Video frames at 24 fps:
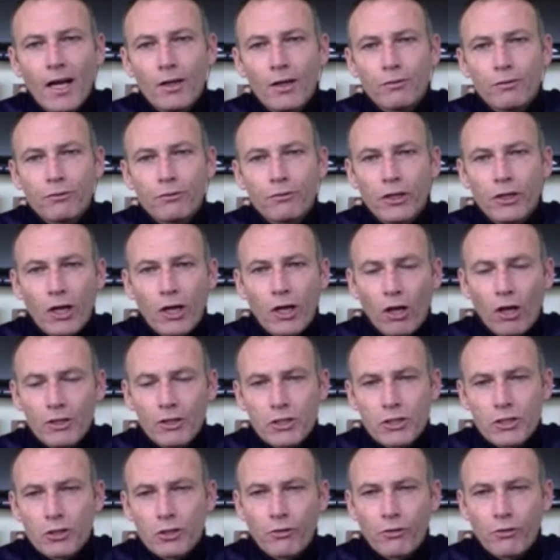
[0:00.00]
for your
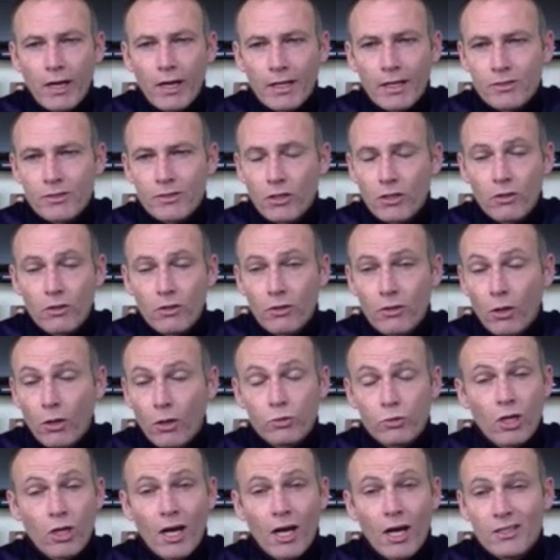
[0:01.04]
college career. So
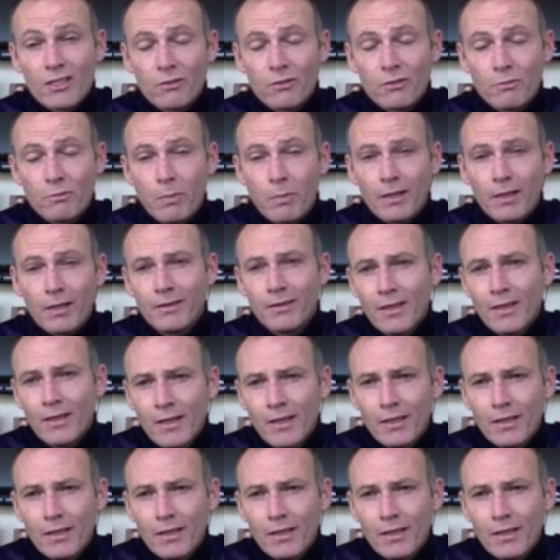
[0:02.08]
those guys have been.